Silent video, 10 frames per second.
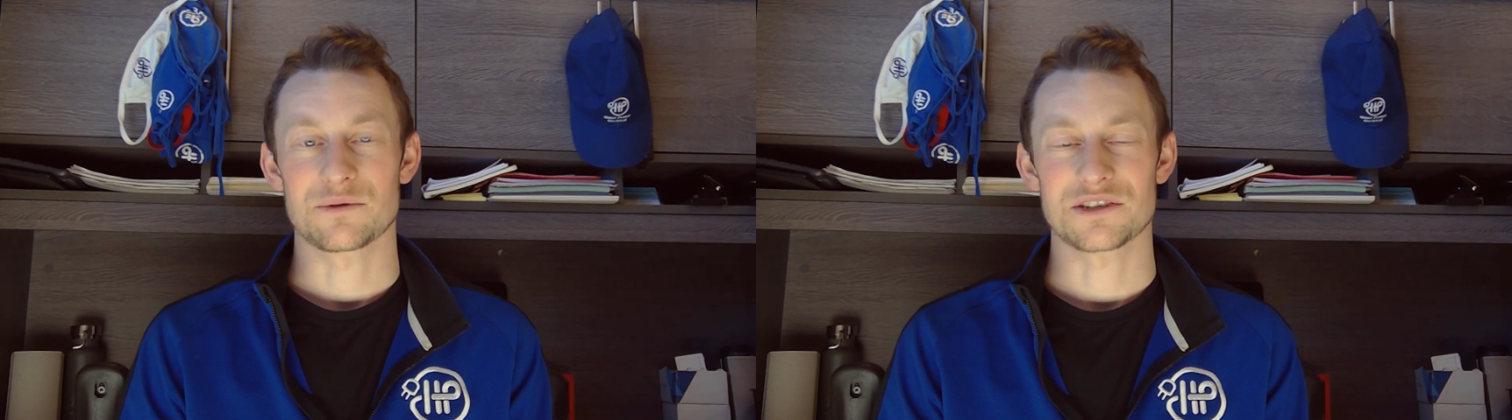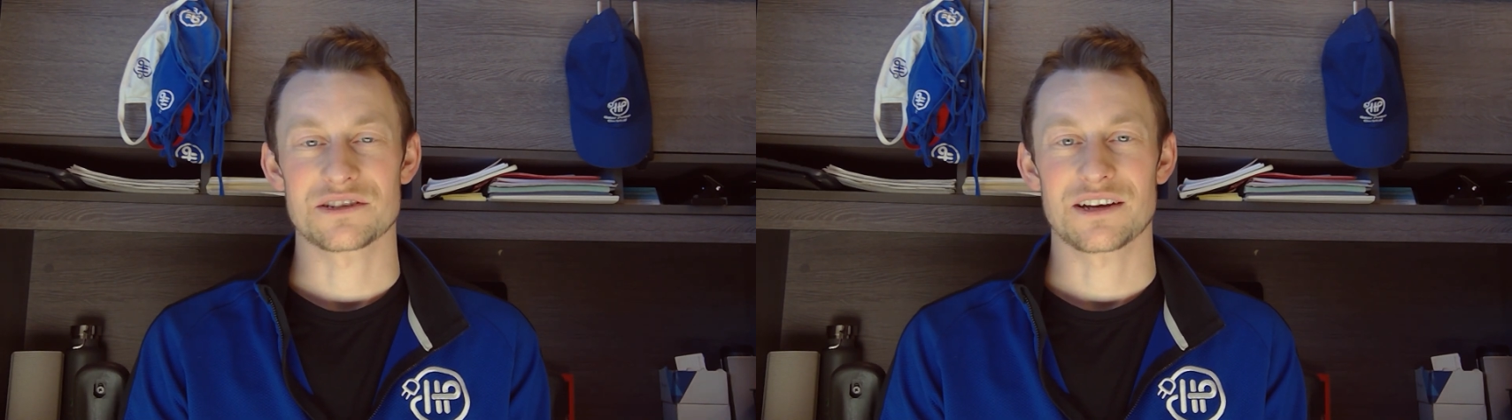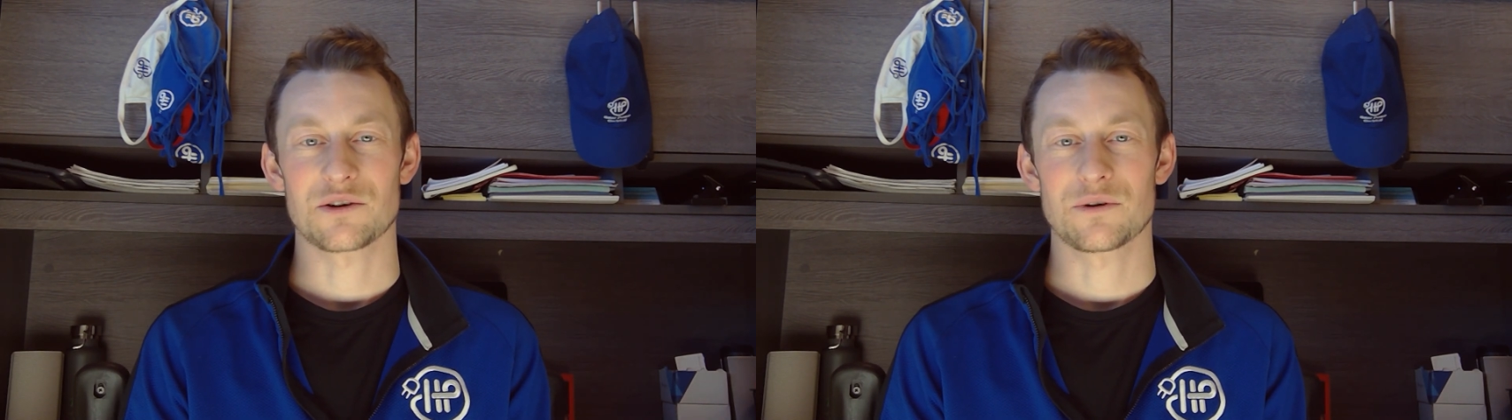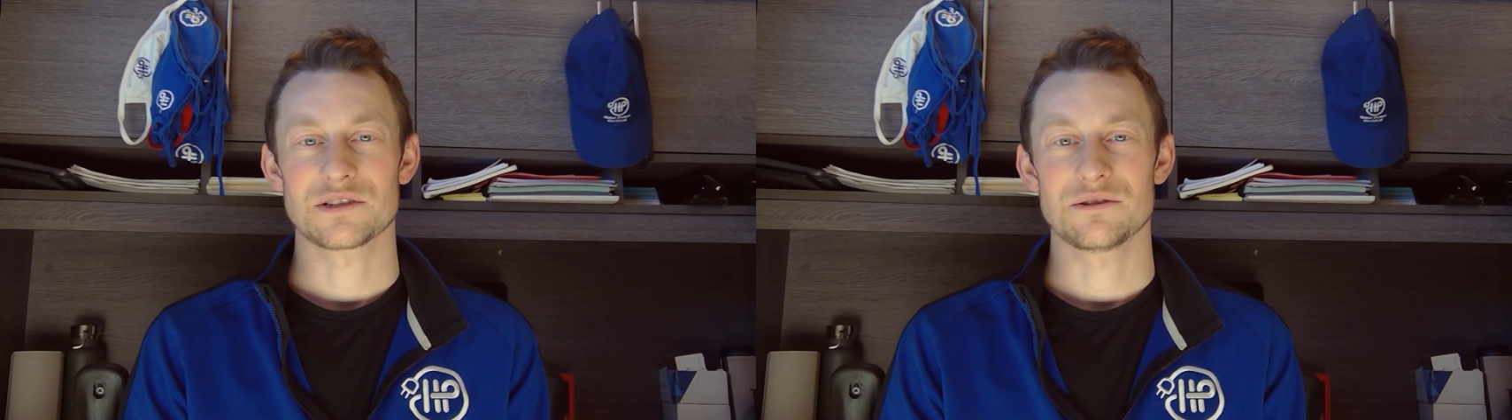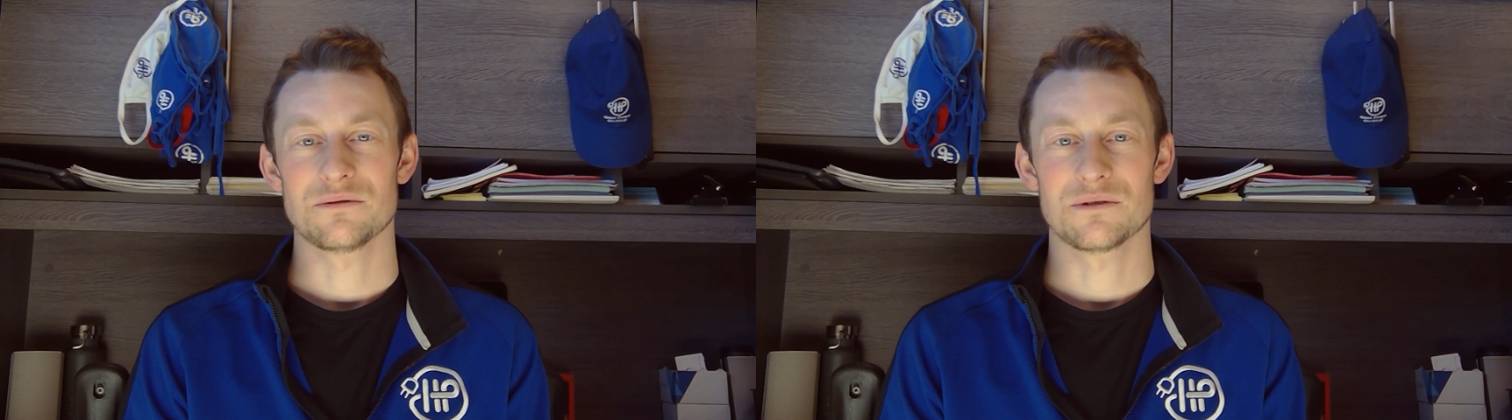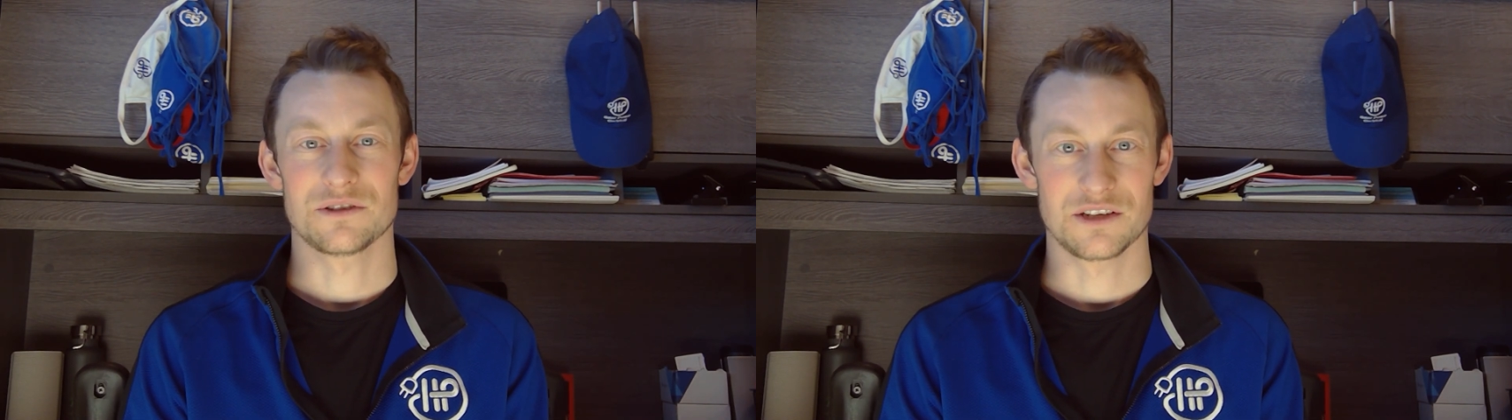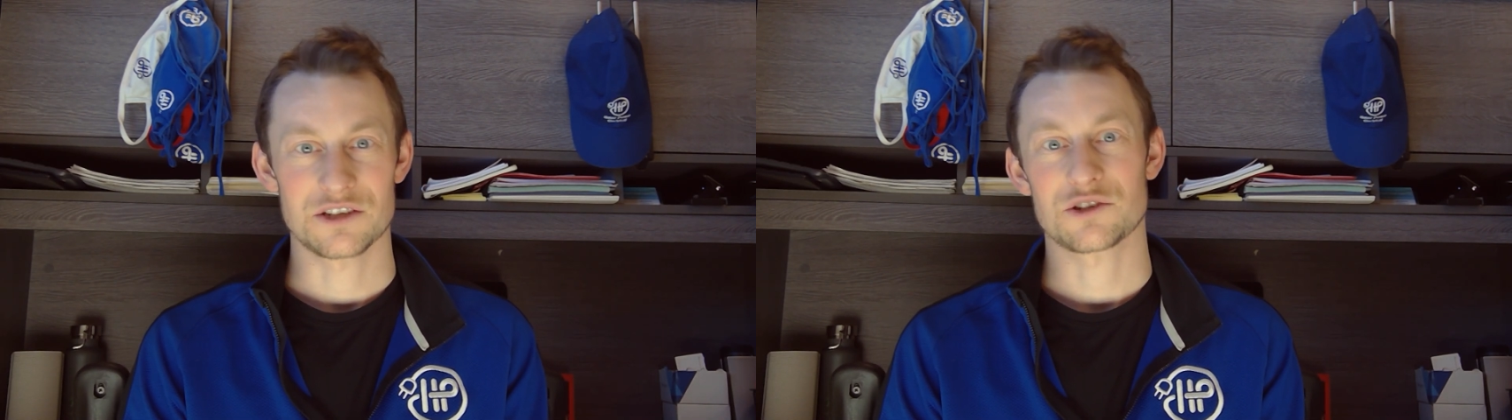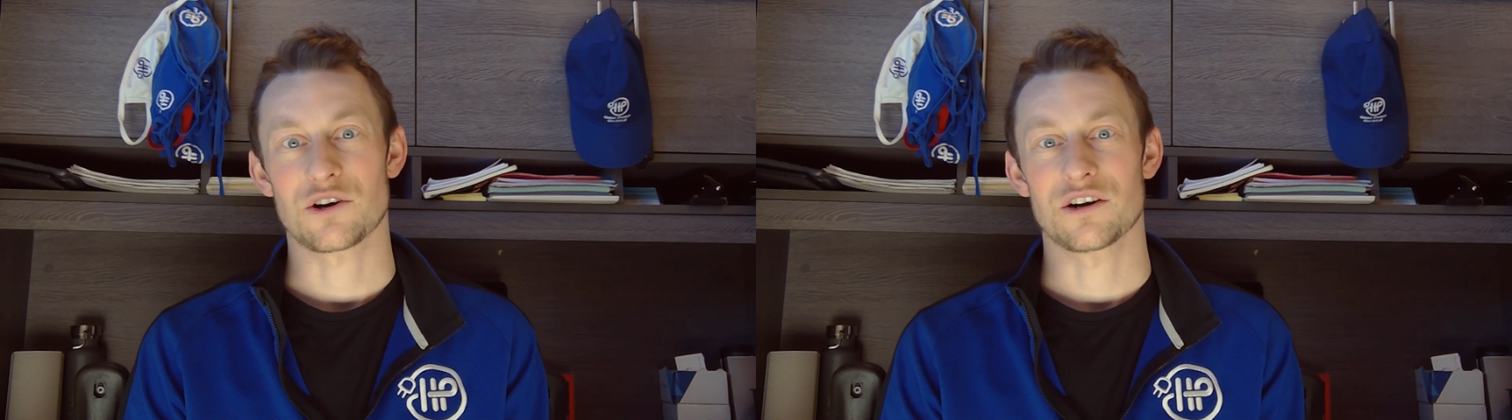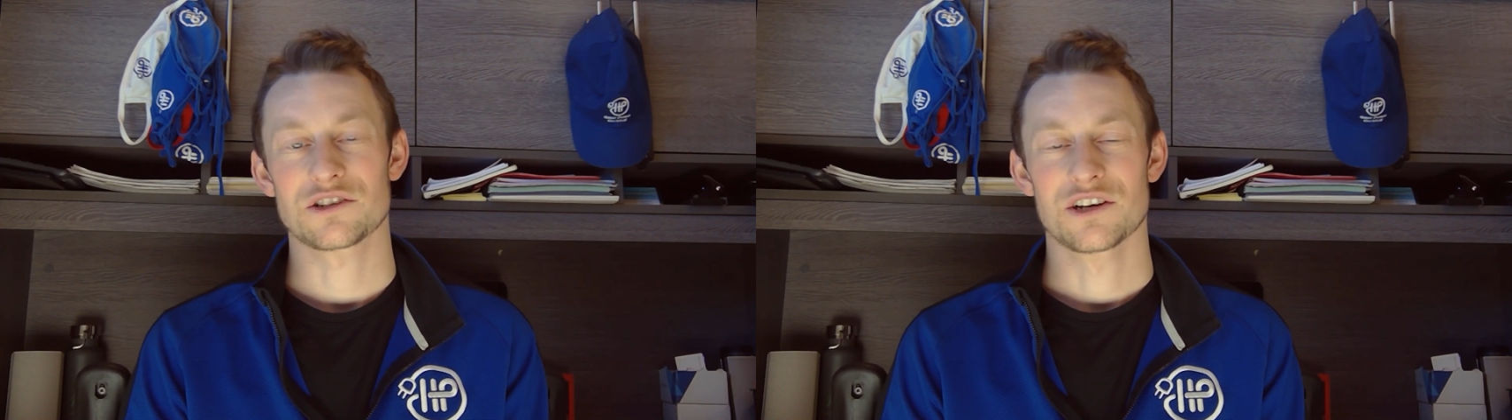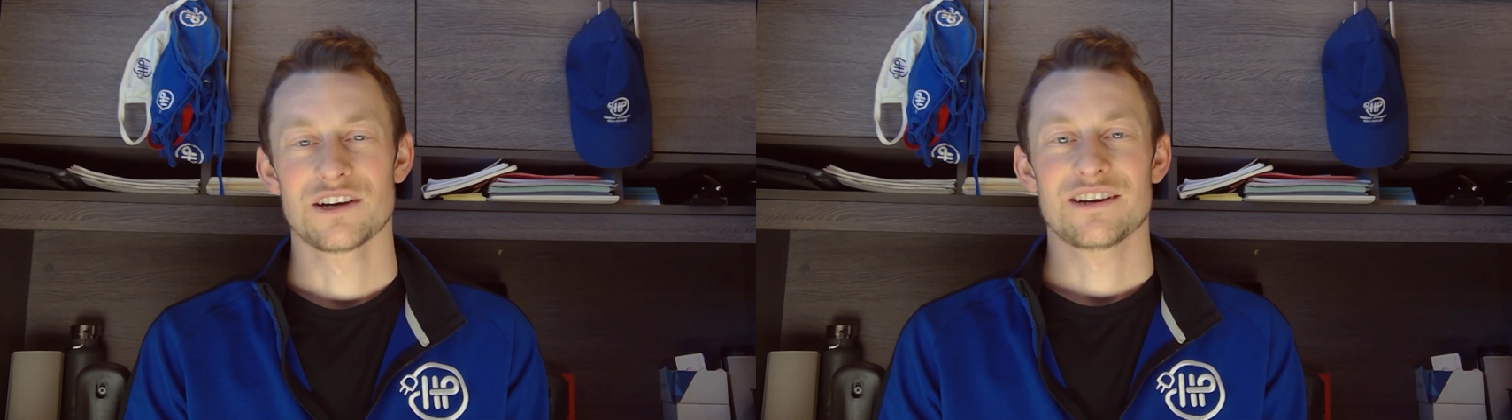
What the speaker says: which is then going to discharge